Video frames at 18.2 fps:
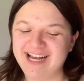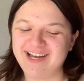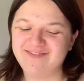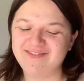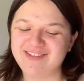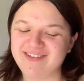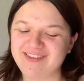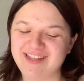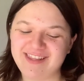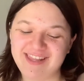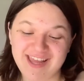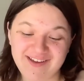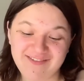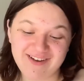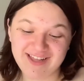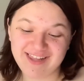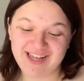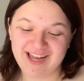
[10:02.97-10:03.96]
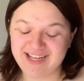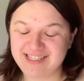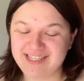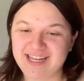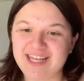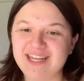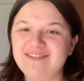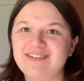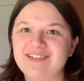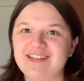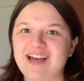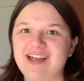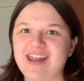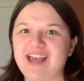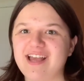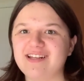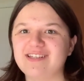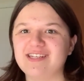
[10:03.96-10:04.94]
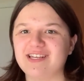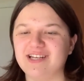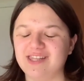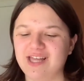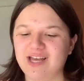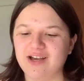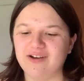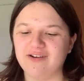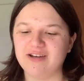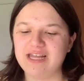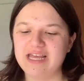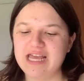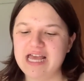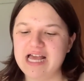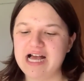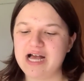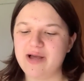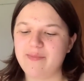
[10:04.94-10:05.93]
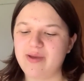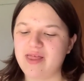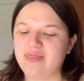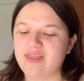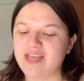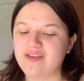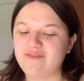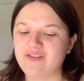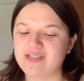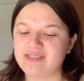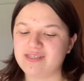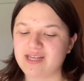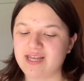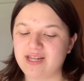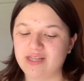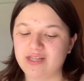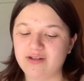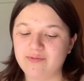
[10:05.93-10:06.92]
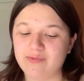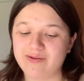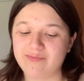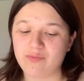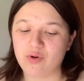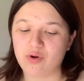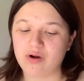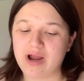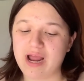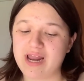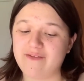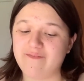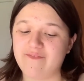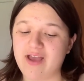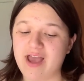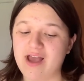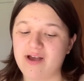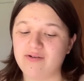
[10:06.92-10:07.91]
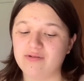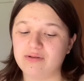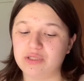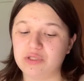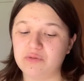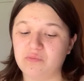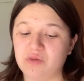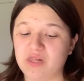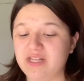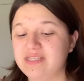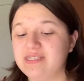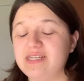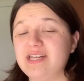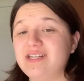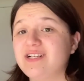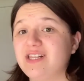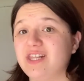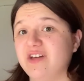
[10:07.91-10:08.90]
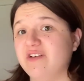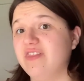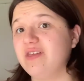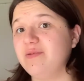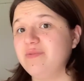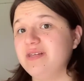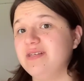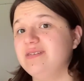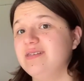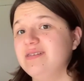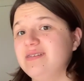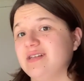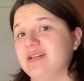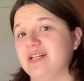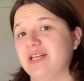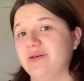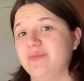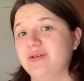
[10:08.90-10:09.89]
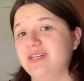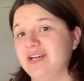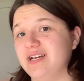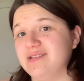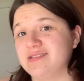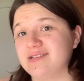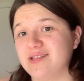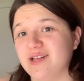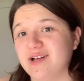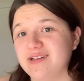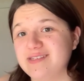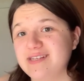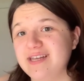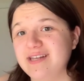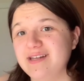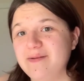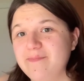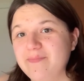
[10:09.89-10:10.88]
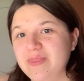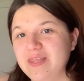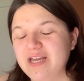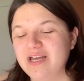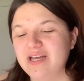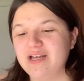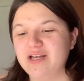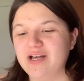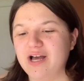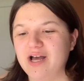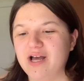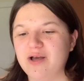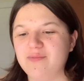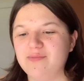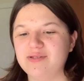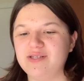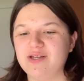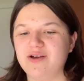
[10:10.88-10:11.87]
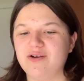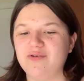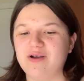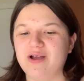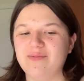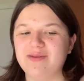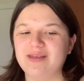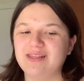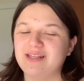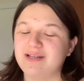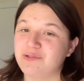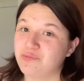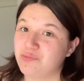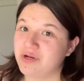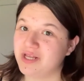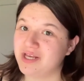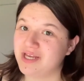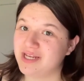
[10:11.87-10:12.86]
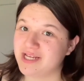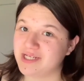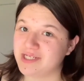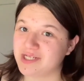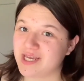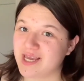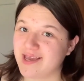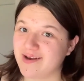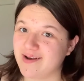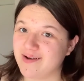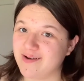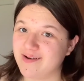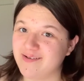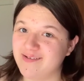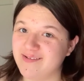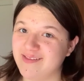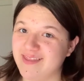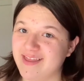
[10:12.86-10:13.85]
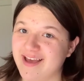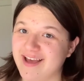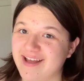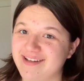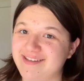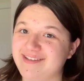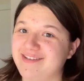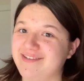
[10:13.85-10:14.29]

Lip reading: So then they realized that he was not acting alone, and they investigated a little bit more and found bloodstained clothing pieces in Clementine's closet. So I mean, that's a pretty good indicator that